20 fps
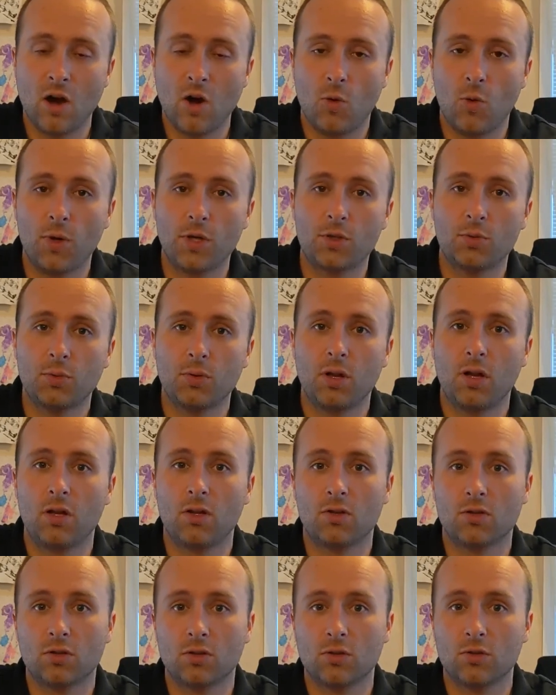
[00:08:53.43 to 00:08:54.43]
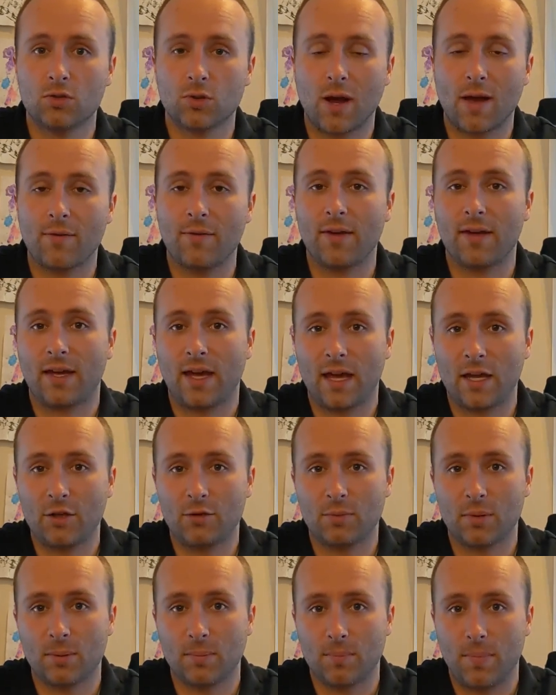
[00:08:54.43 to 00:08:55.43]
which will also drive
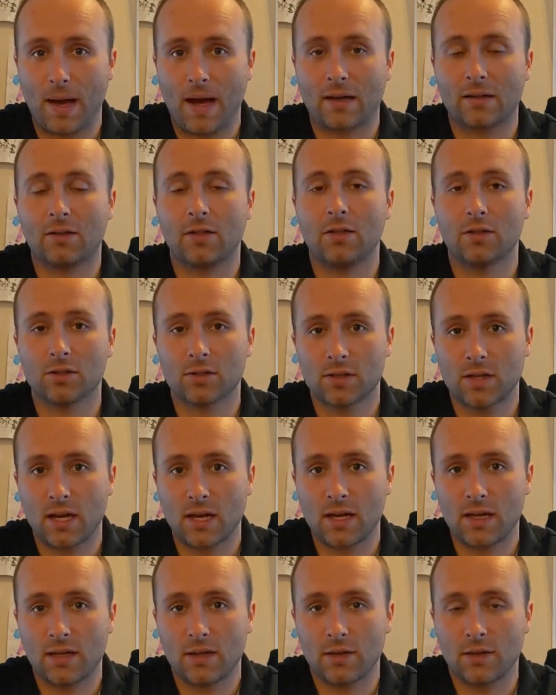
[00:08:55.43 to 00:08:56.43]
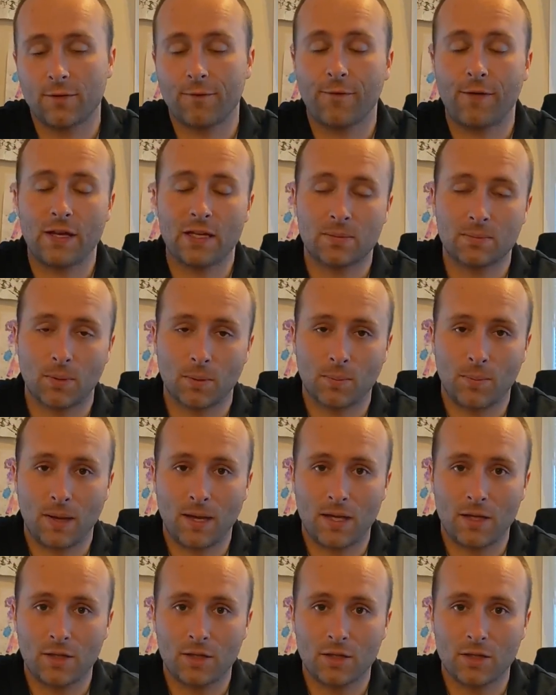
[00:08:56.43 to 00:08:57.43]
engagement back to your site, your Facebook
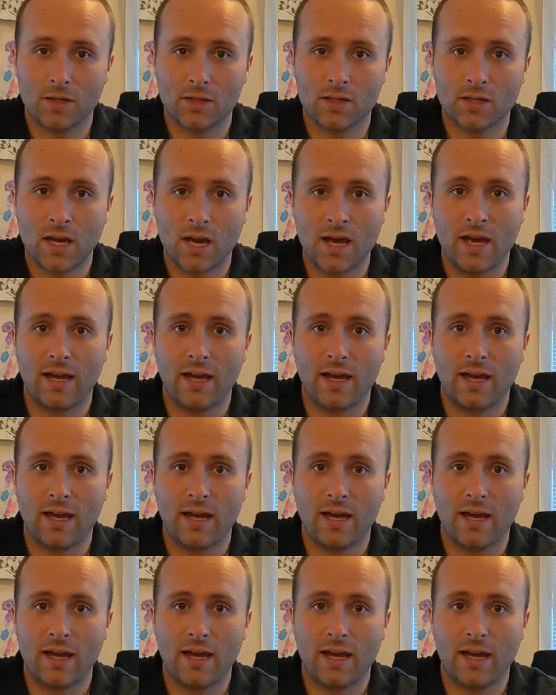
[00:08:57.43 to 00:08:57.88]
pages.